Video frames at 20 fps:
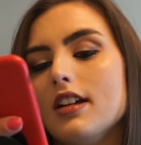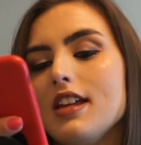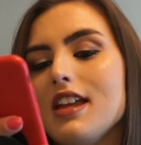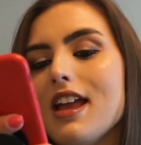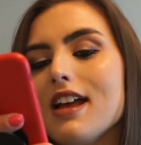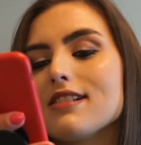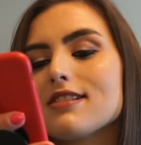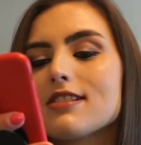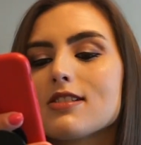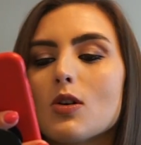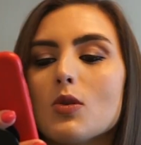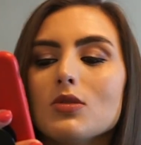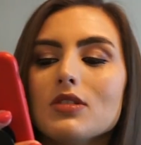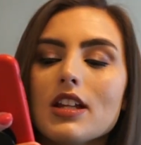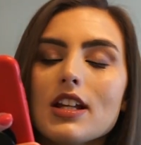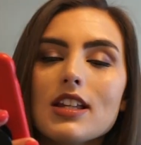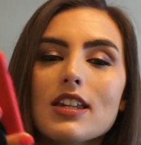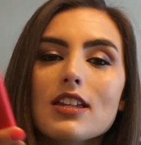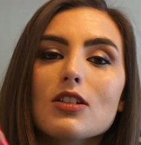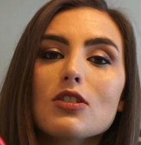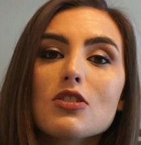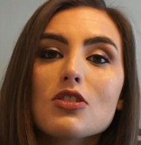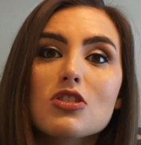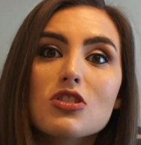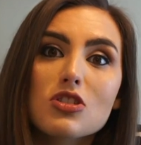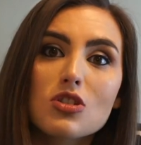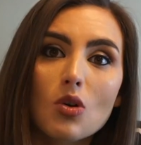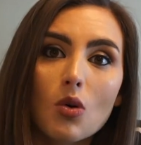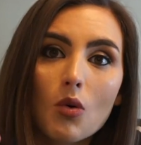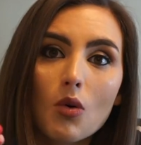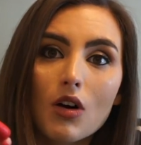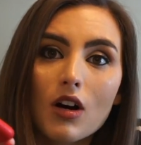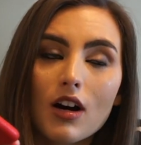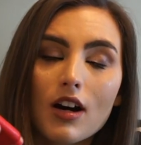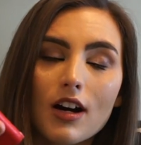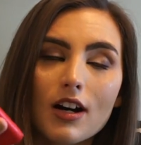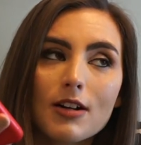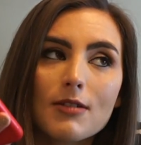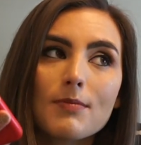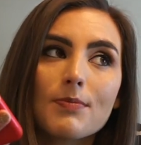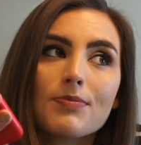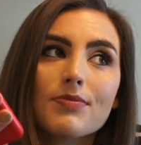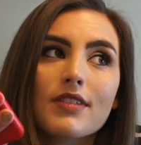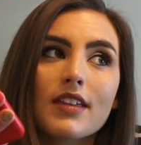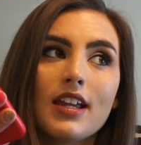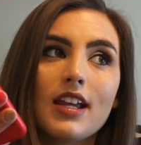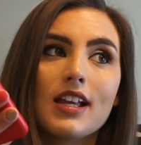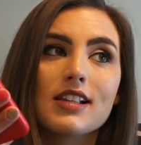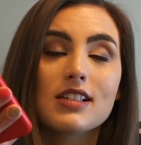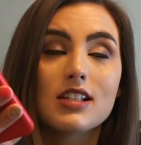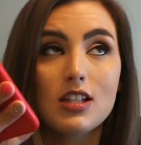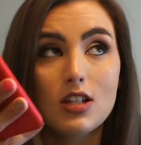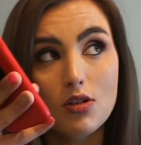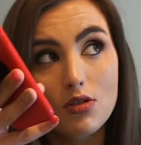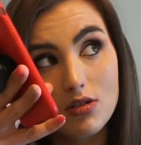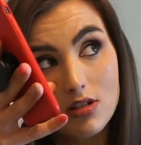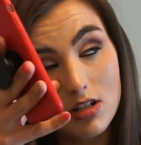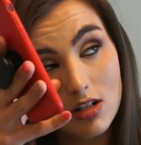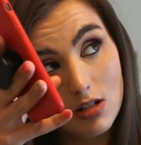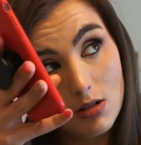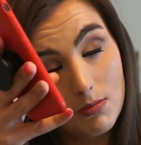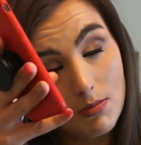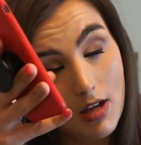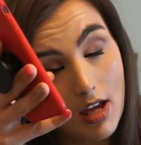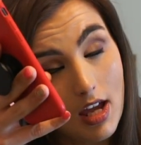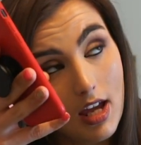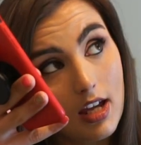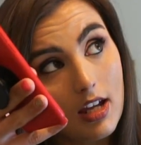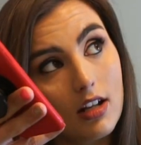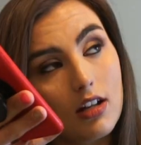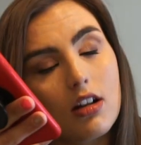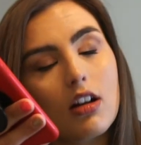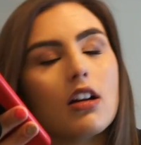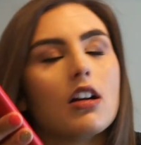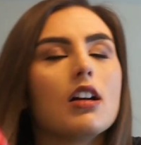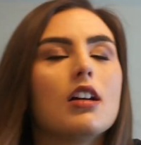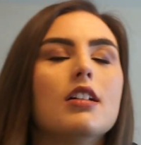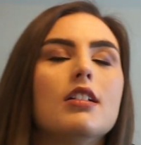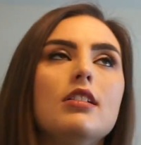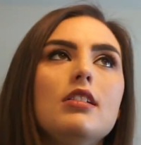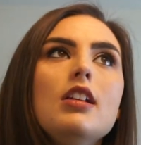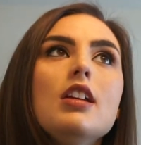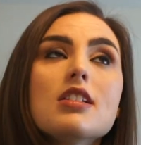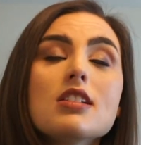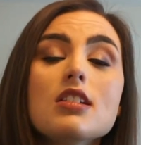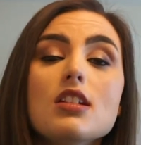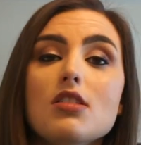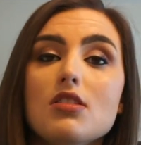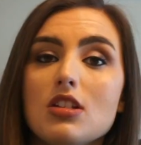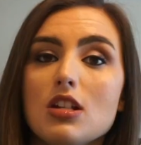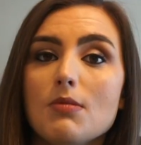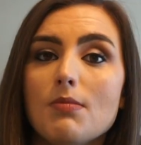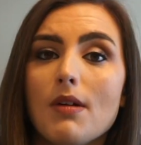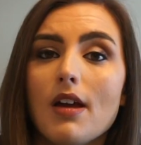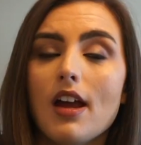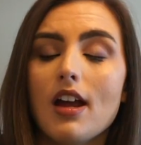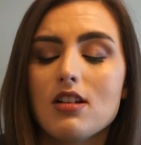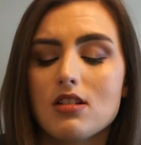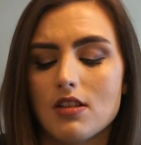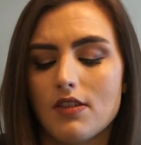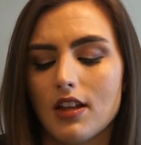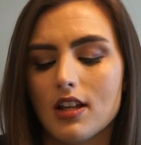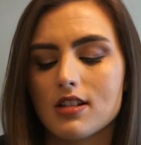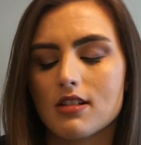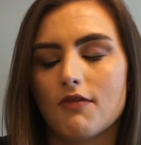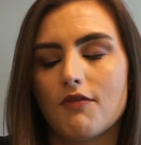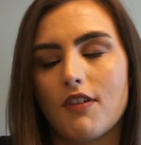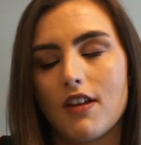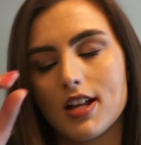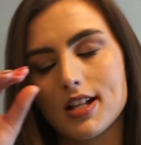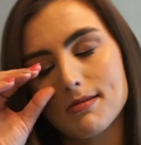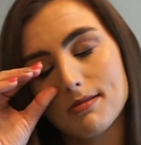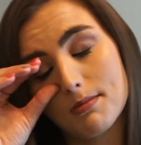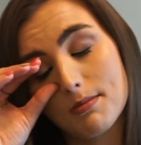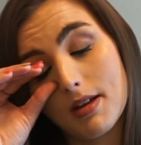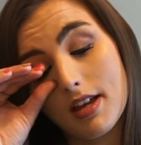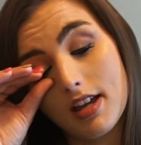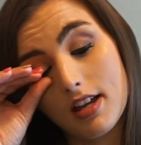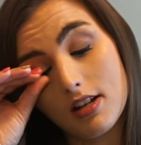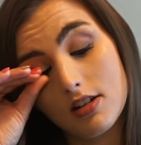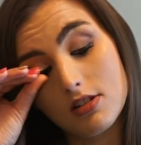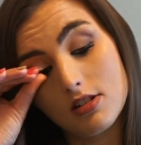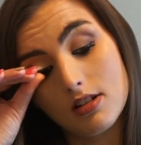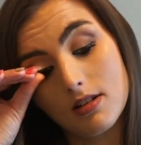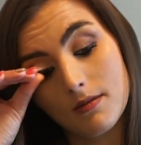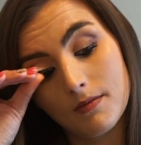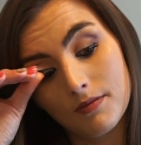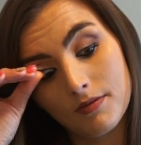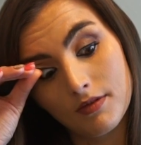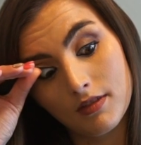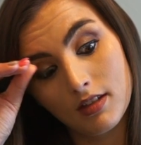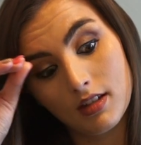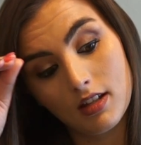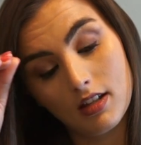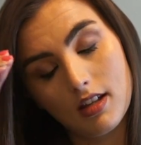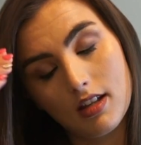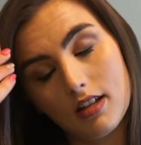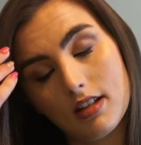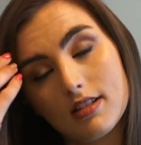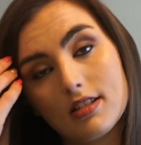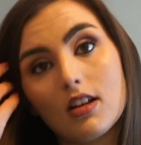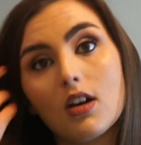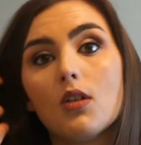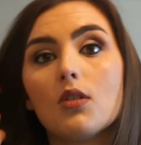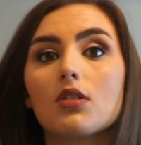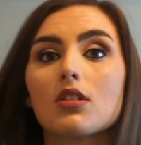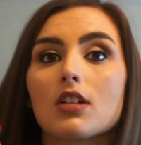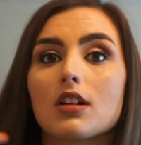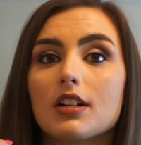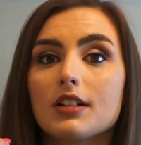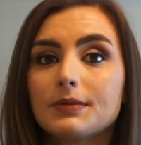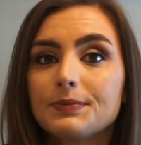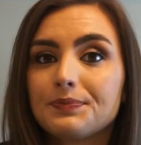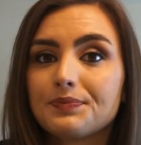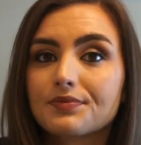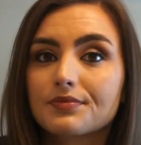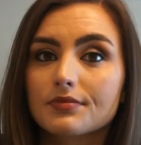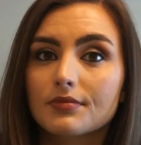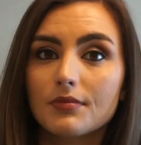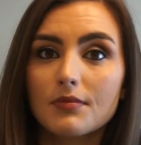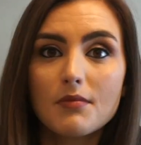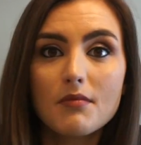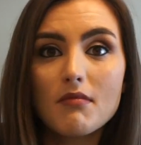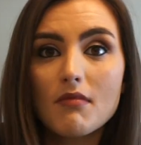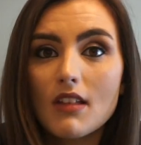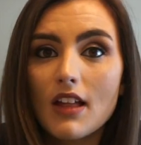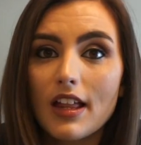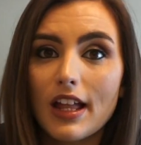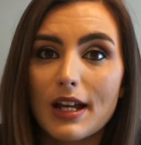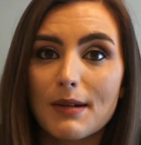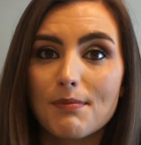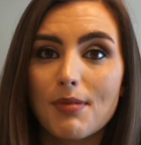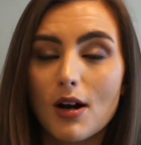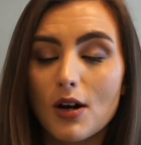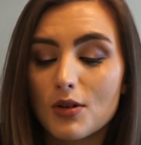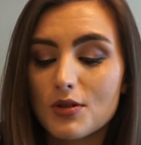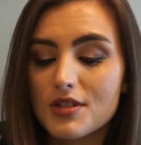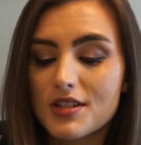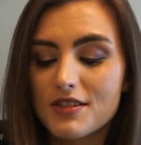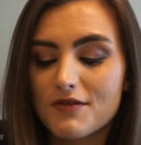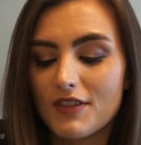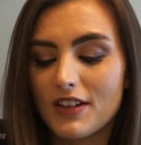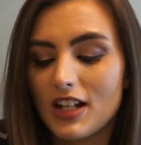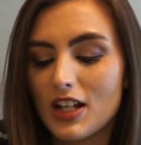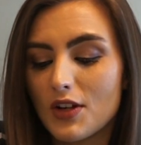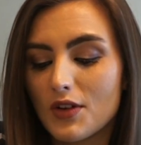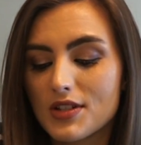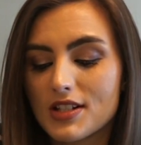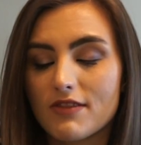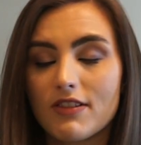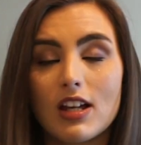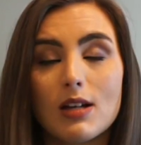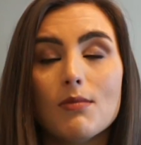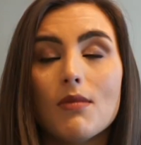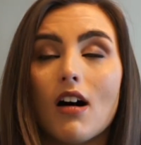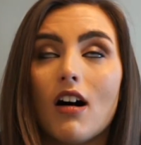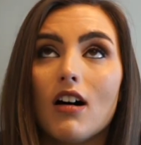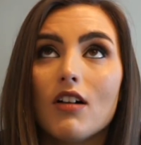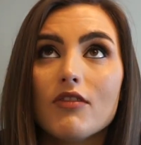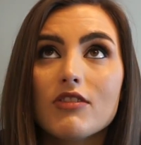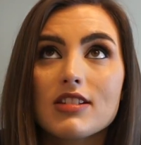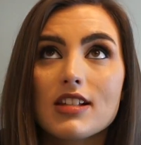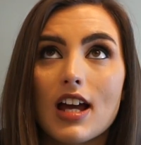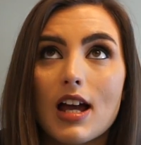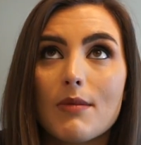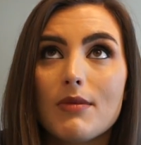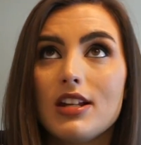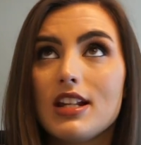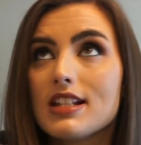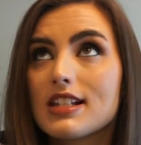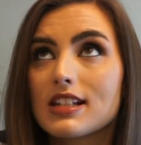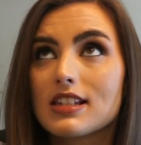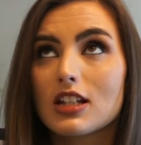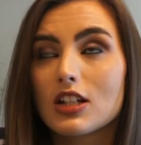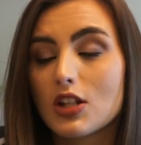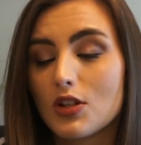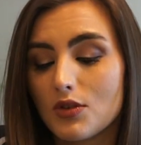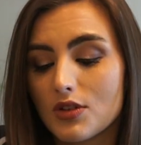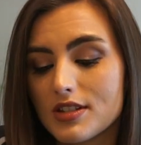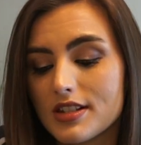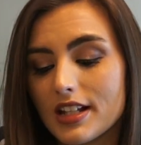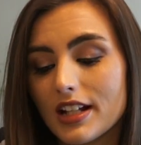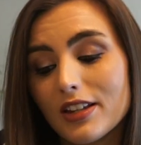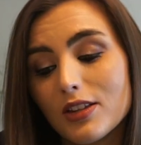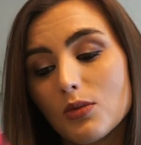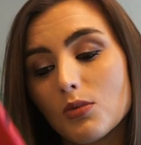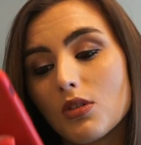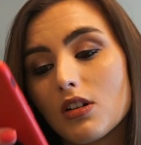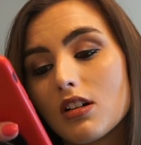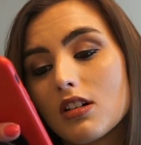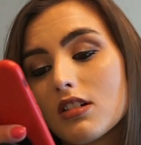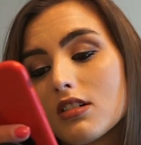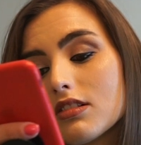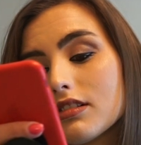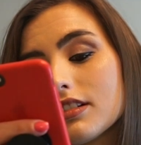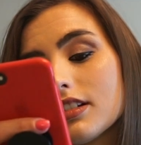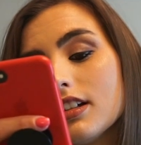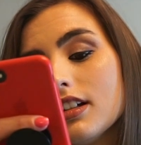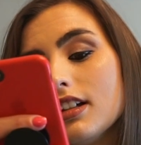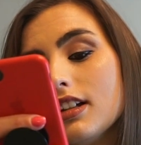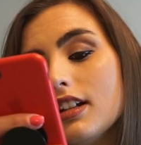He has his own like little store. He has a YouTube page. I think it's a Facebook page. And its owner like posts videos of him all the time, and he's like the cutest thing in the world.